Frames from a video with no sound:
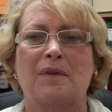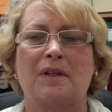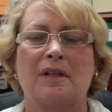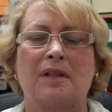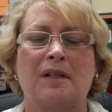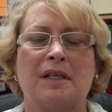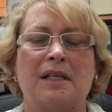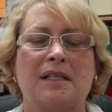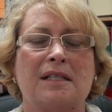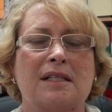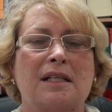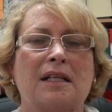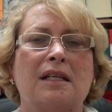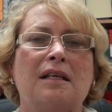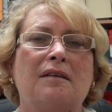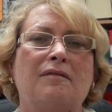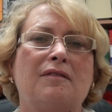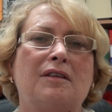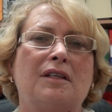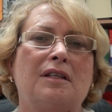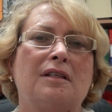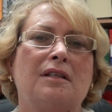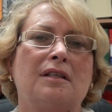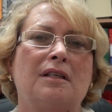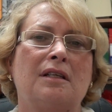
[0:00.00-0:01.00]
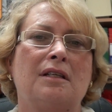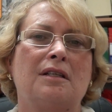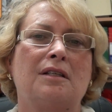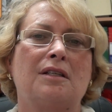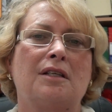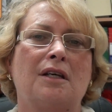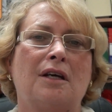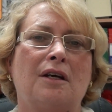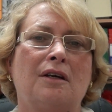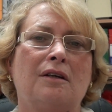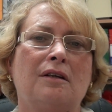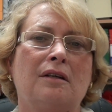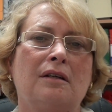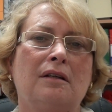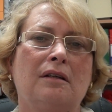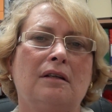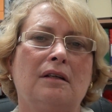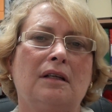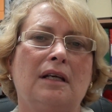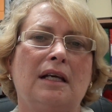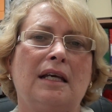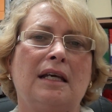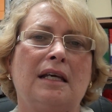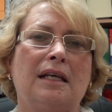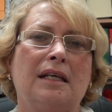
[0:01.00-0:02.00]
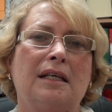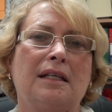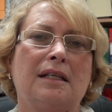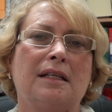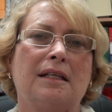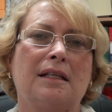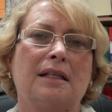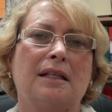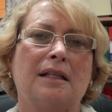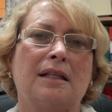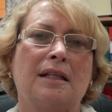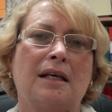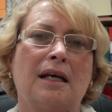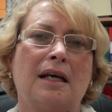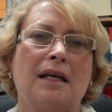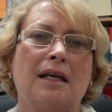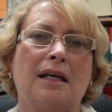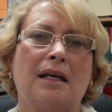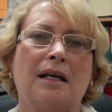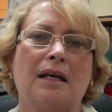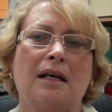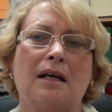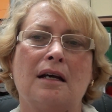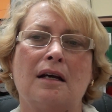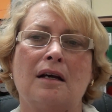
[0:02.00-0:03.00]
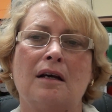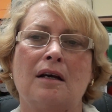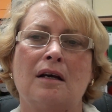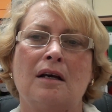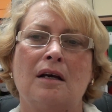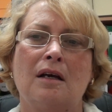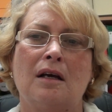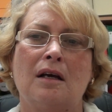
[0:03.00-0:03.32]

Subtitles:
There's 11 in total, and they are